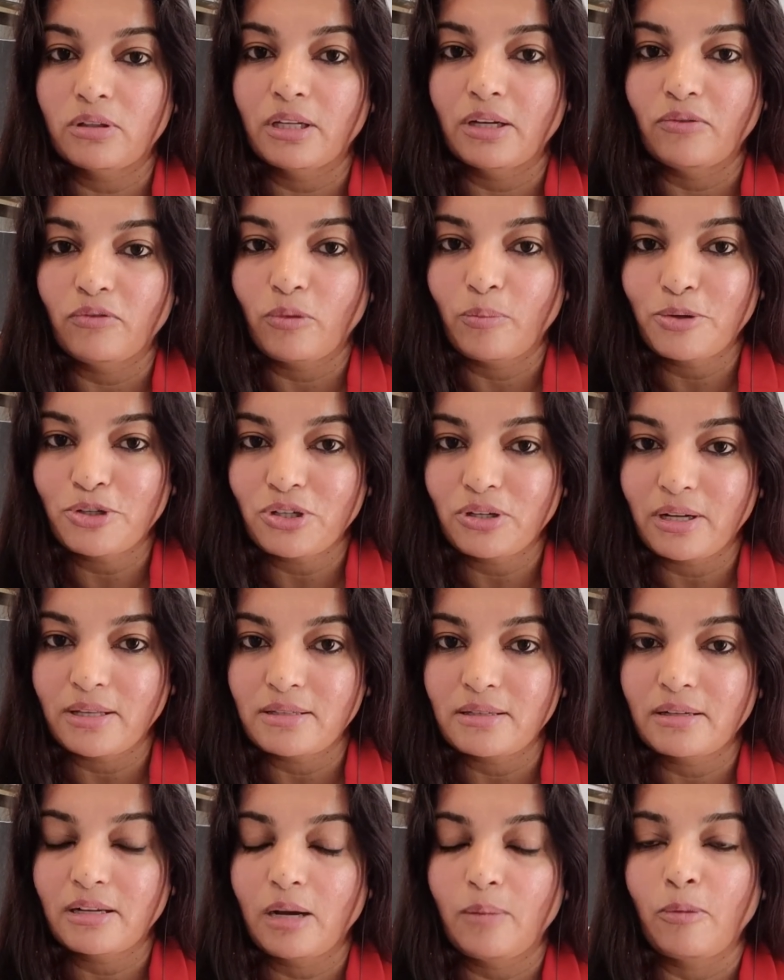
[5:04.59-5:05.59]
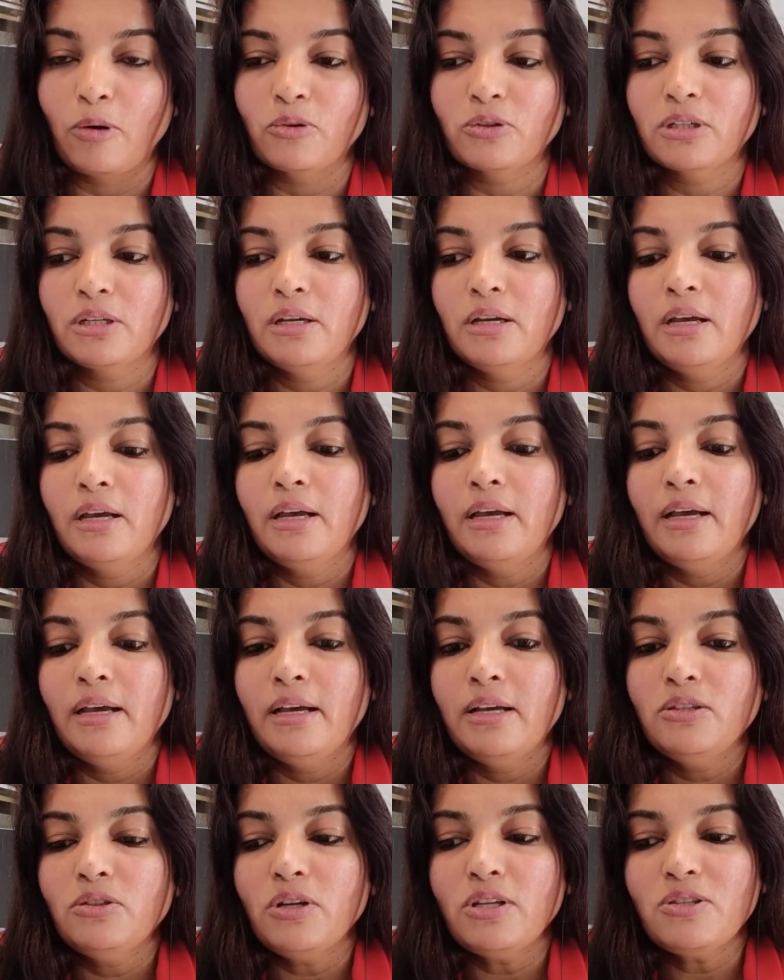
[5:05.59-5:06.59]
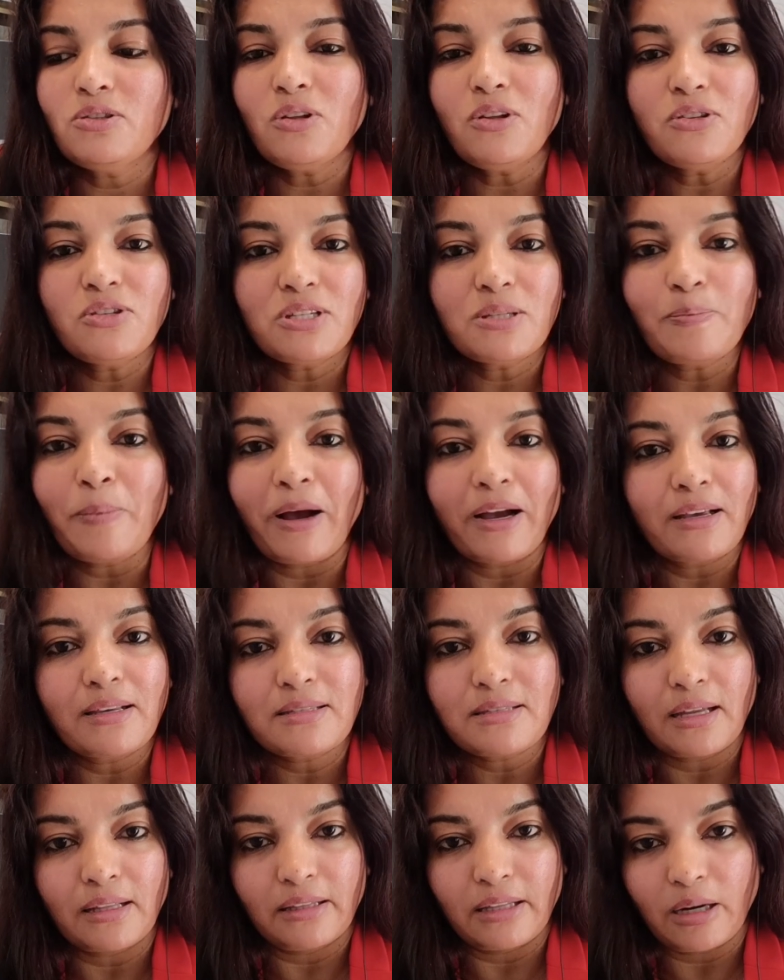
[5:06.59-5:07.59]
The information doesn't come out. So it's not just Pakistan.